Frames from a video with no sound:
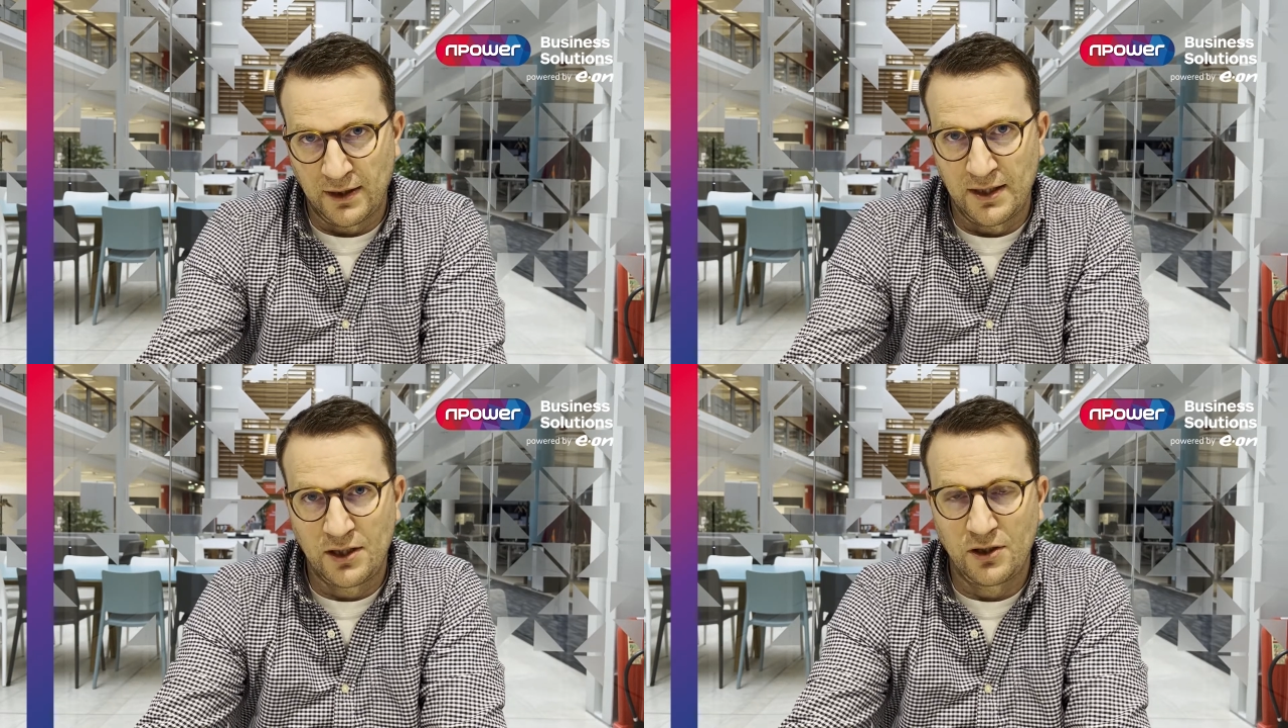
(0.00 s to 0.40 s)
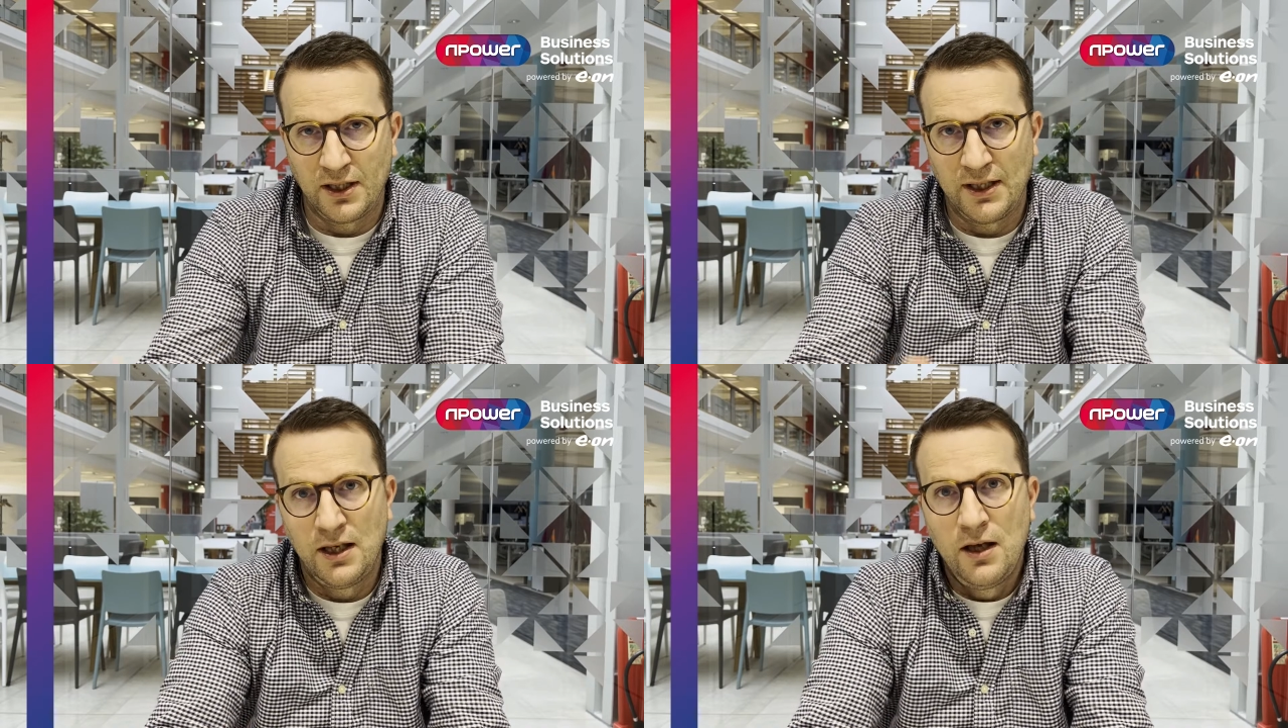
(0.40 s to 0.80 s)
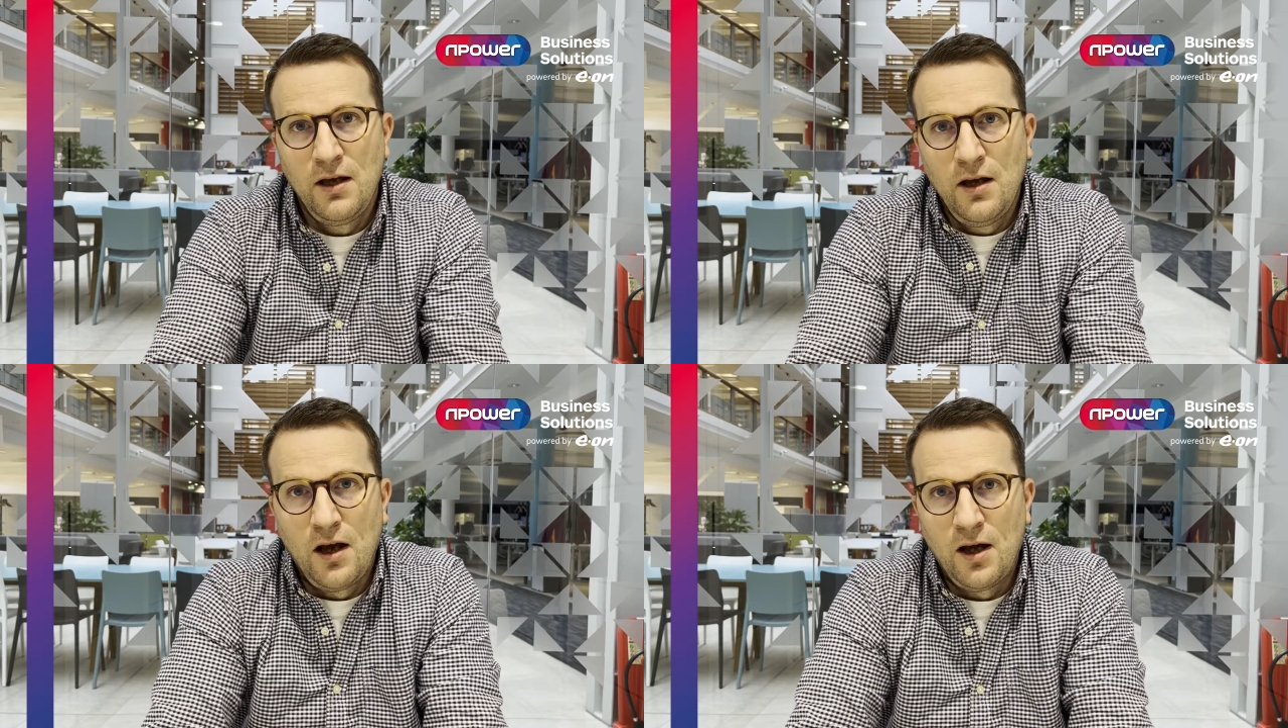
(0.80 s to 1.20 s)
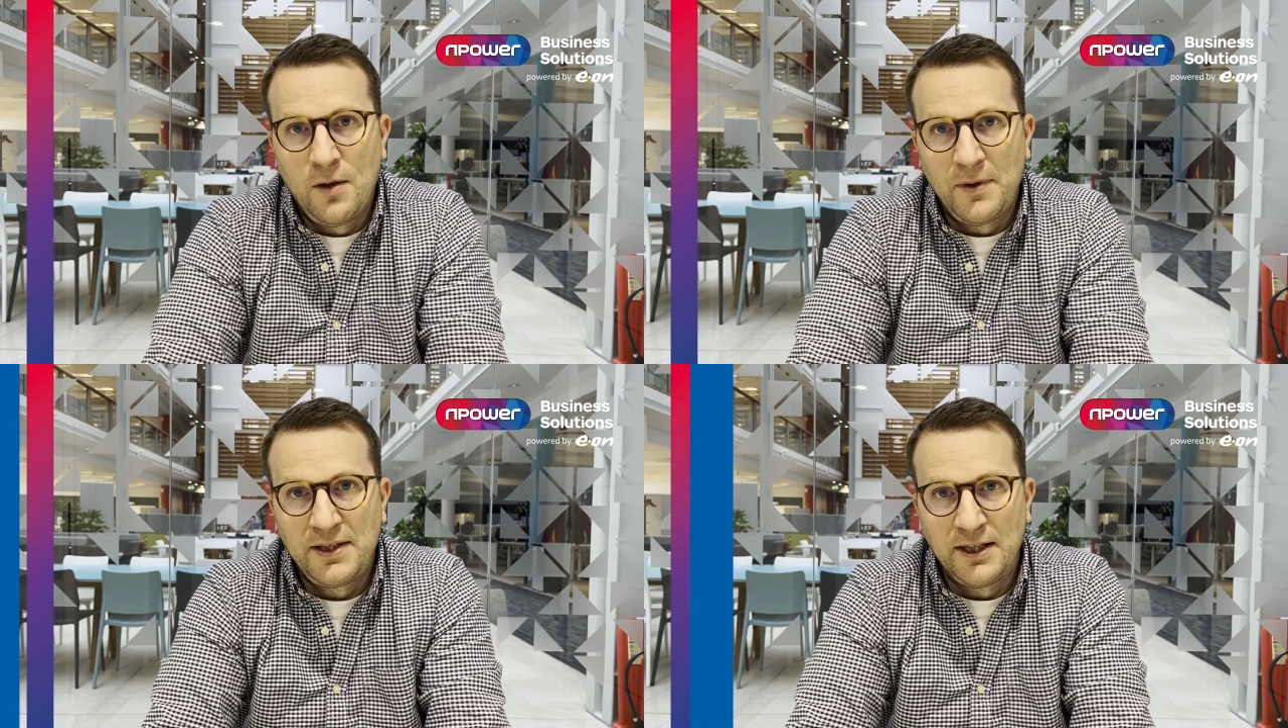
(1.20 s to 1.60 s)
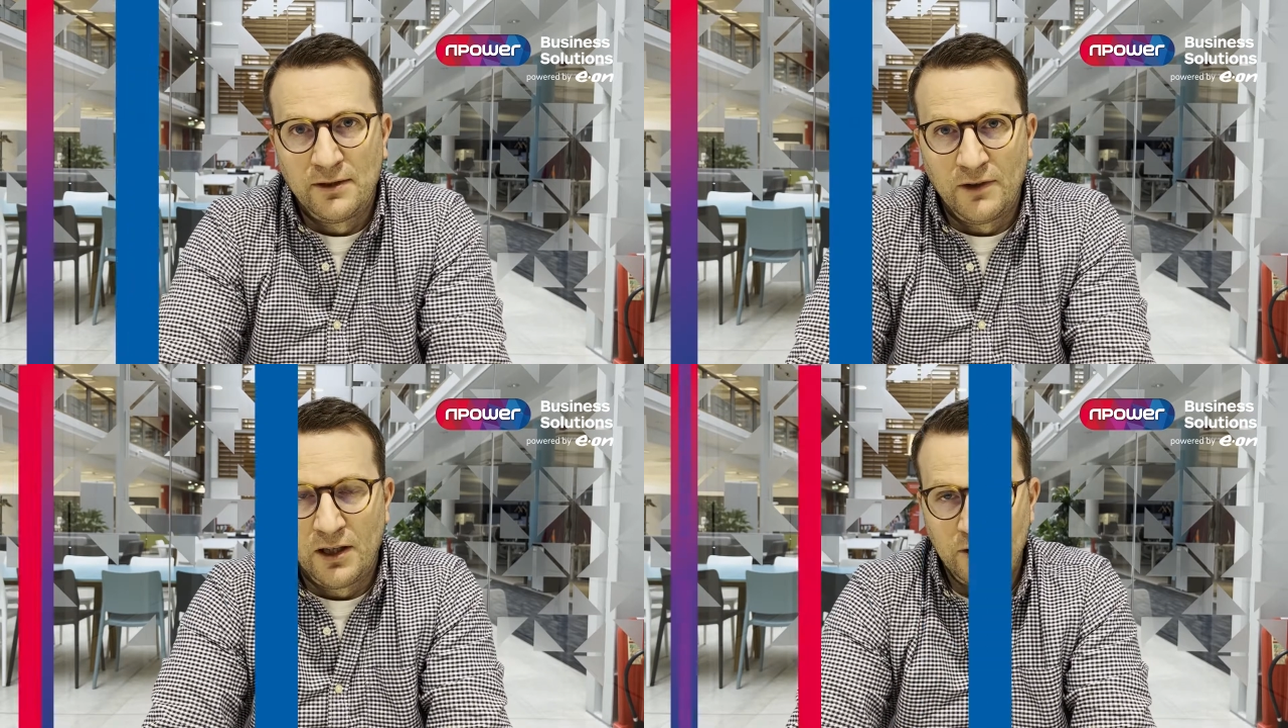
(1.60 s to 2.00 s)
initially at the end of
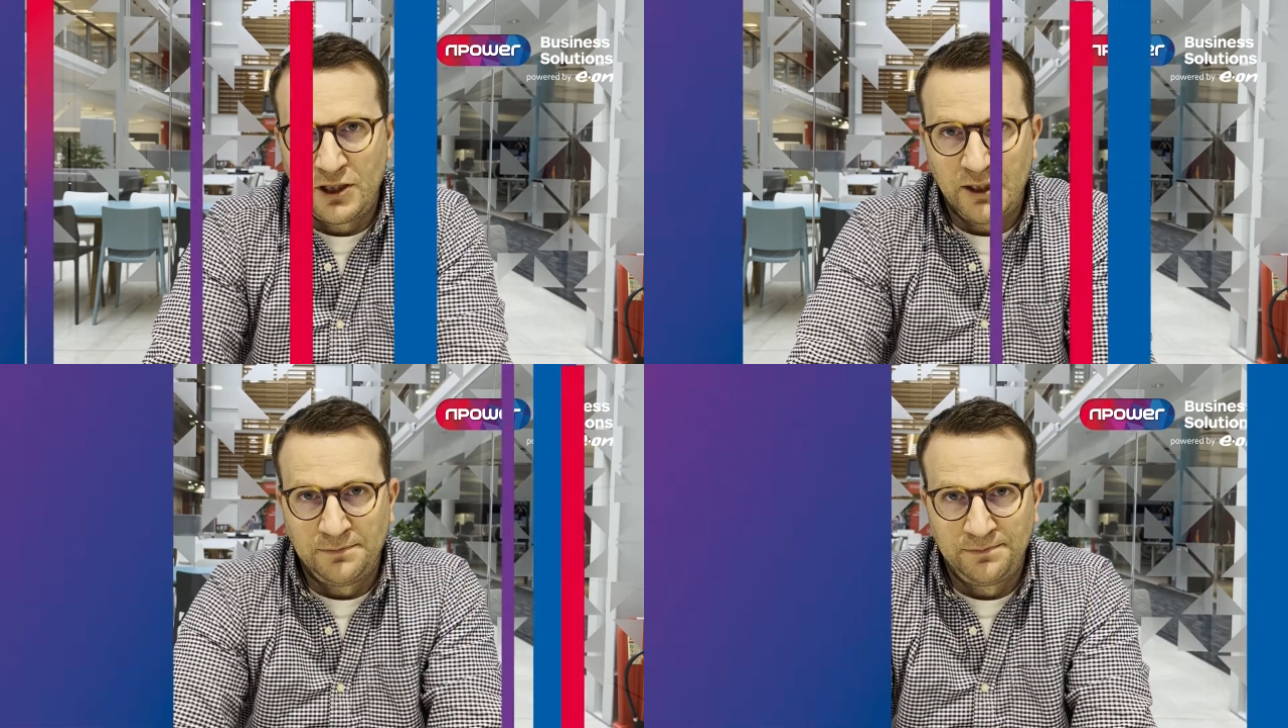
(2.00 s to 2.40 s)
last year.